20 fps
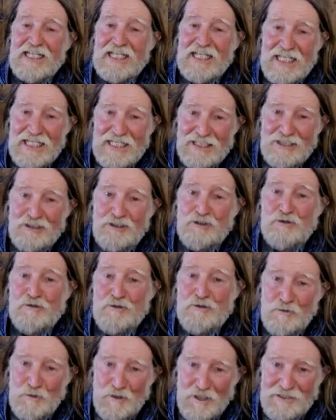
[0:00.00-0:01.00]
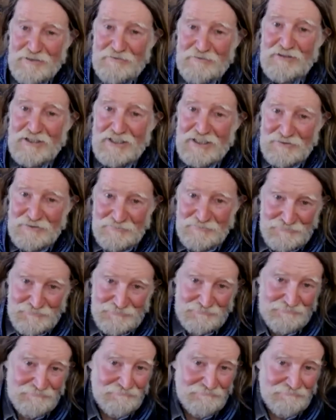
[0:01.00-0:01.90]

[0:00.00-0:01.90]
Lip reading: into a way of life